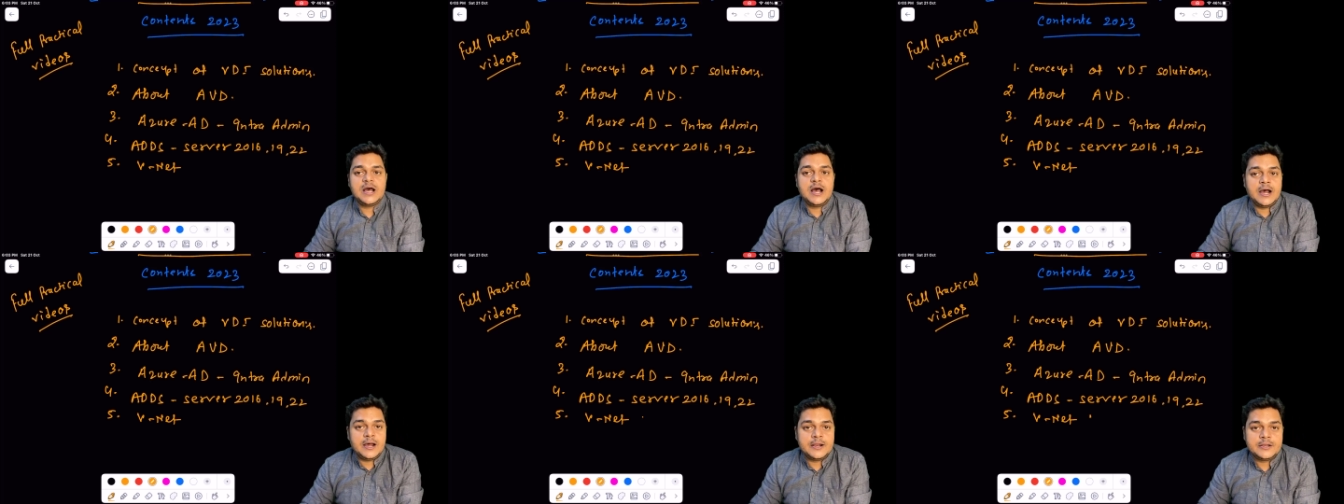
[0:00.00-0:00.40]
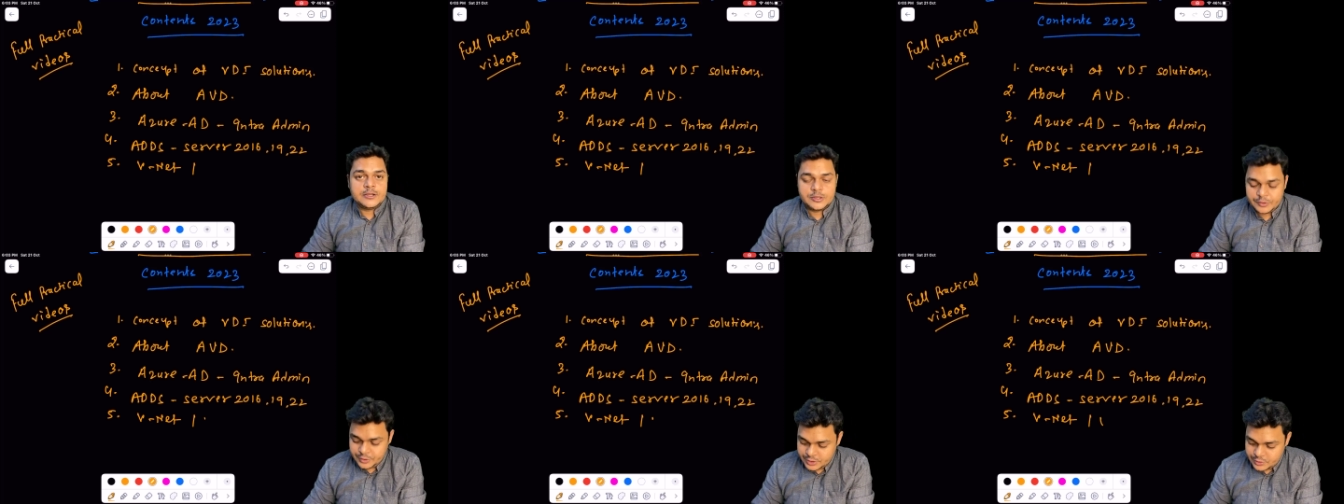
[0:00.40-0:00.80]
Uh,
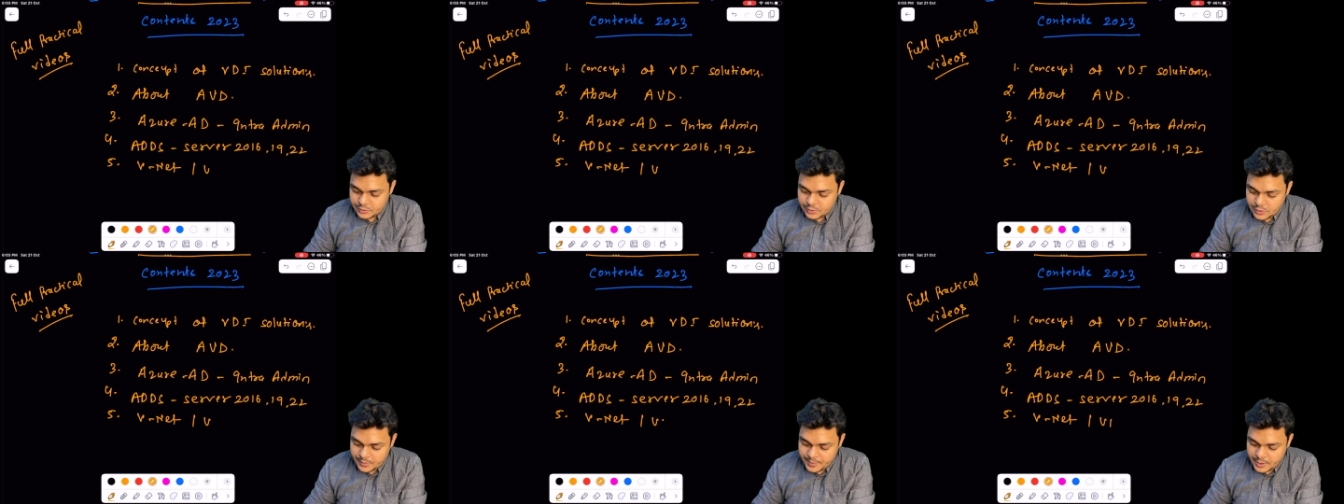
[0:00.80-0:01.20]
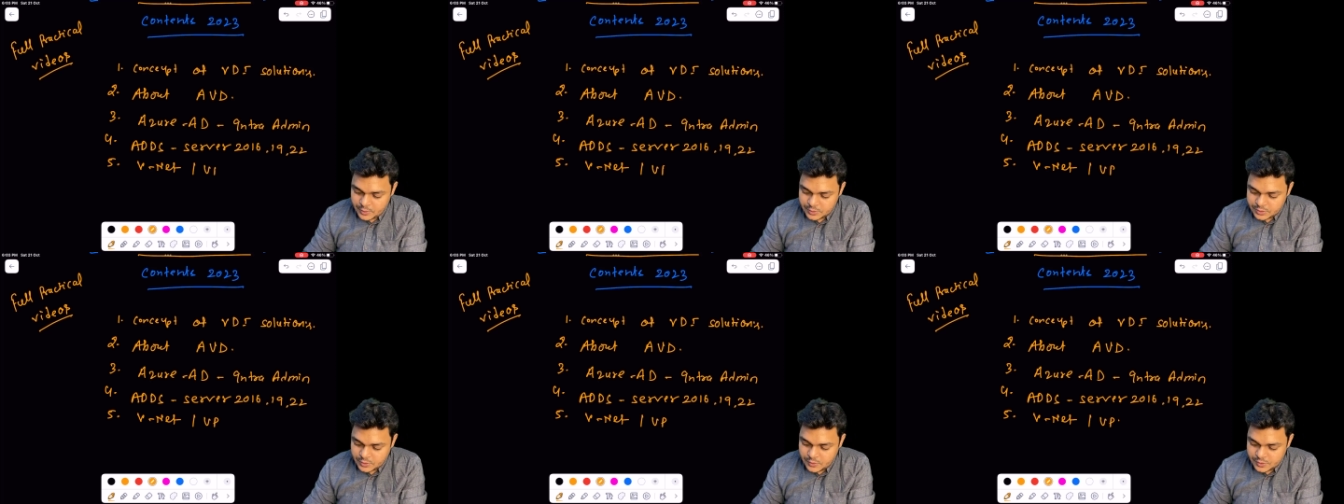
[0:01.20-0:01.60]
you need to know
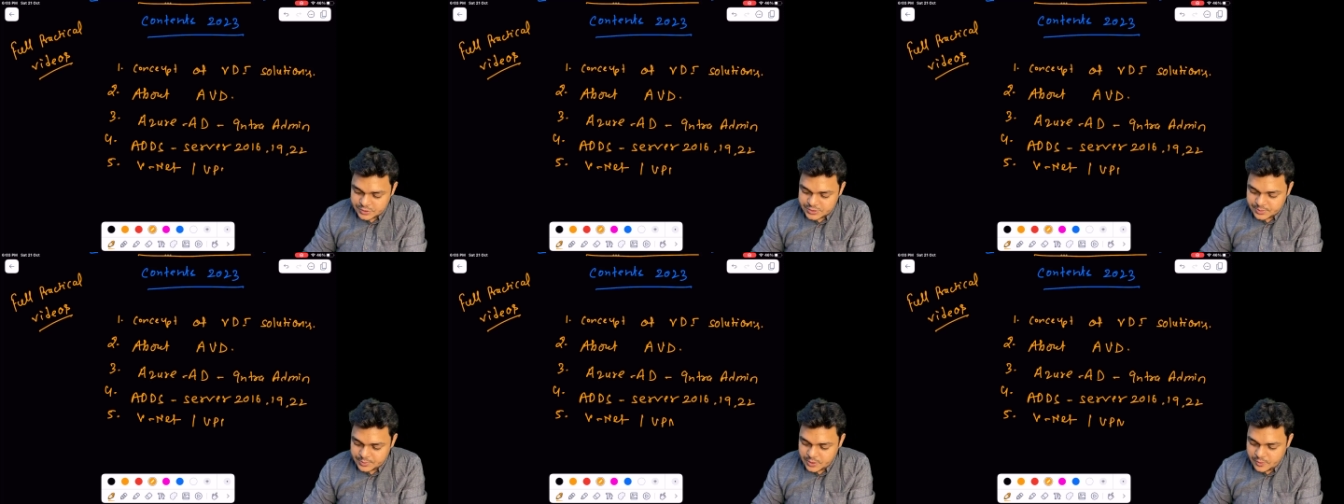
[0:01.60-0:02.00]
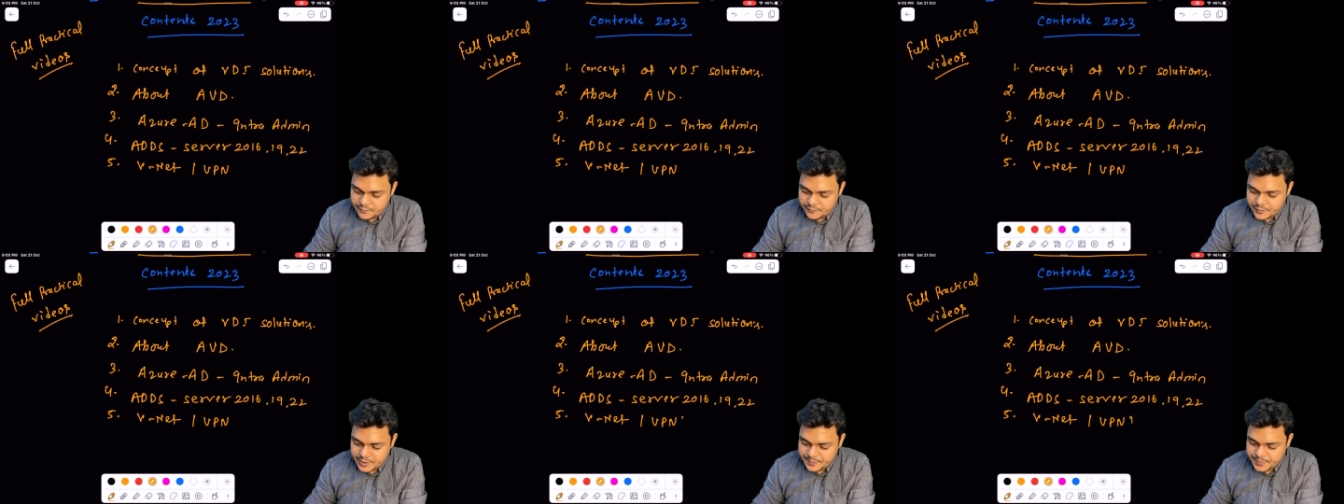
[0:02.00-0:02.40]
about the concept of
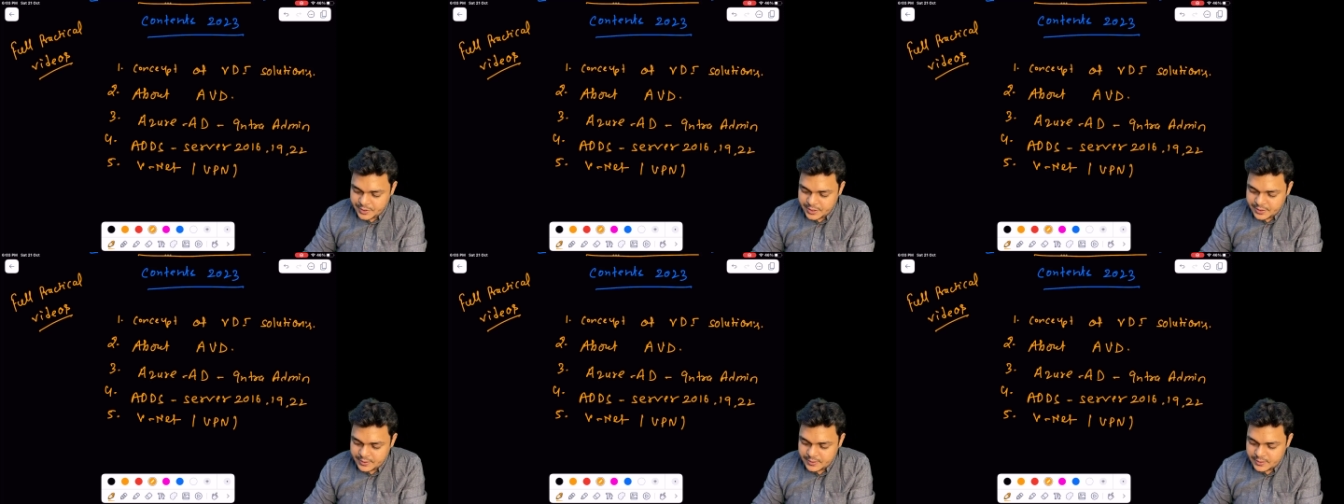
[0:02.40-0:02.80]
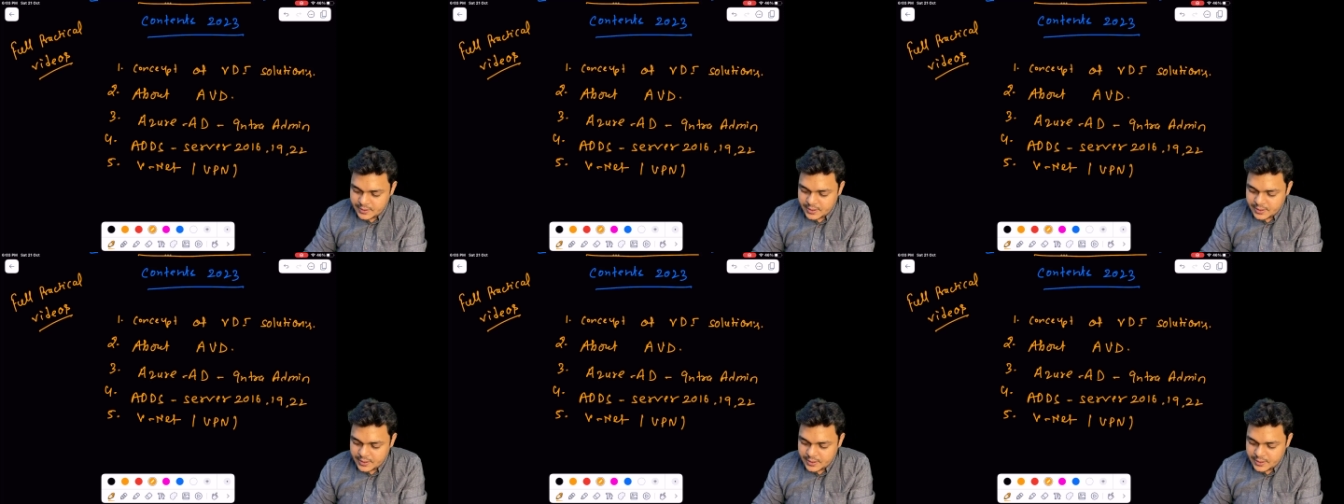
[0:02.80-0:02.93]
VPN